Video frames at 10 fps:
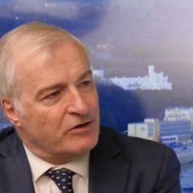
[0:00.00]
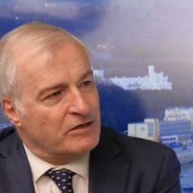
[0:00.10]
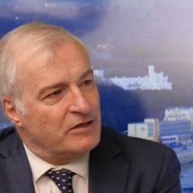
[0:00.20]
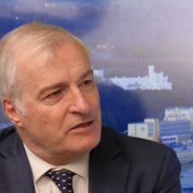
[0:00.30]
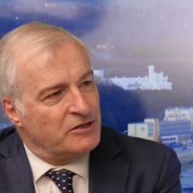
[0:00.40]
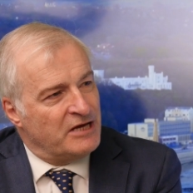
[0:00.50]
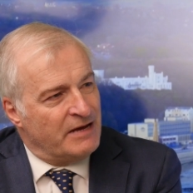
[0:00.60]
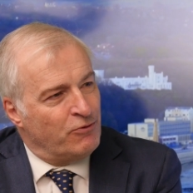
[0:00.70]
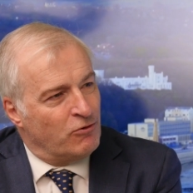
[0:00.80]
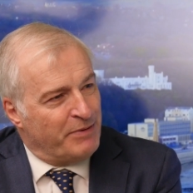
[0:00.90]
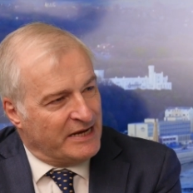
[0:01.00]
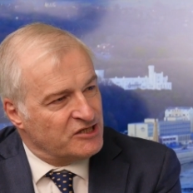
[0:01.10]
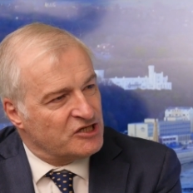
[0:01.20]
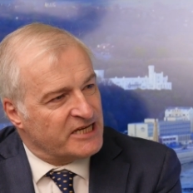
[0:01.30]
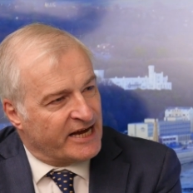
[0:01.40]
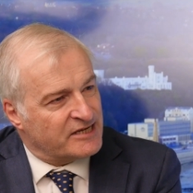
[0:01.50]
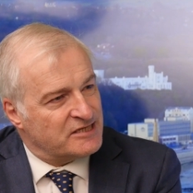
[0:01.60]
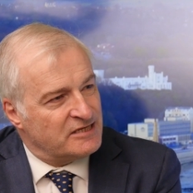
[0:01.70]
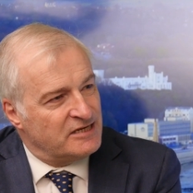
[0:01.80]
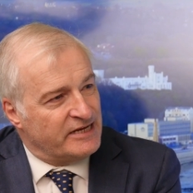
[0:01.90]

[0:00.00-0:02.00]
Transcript: money that, that pays money for this sort of thing.